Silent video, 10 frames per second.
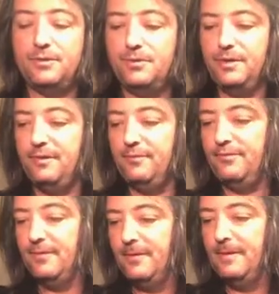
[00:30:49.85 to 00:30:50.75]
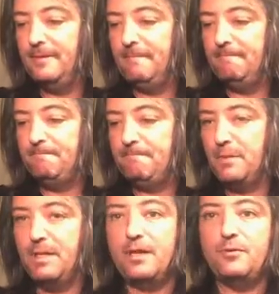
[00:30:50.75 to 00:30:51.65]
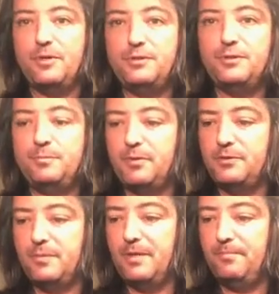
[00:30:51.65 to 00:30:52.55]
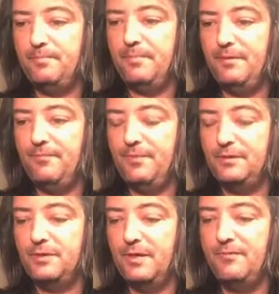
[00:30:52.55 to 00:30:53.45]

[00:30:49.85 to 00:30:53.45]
now, so if you got questions, post them up.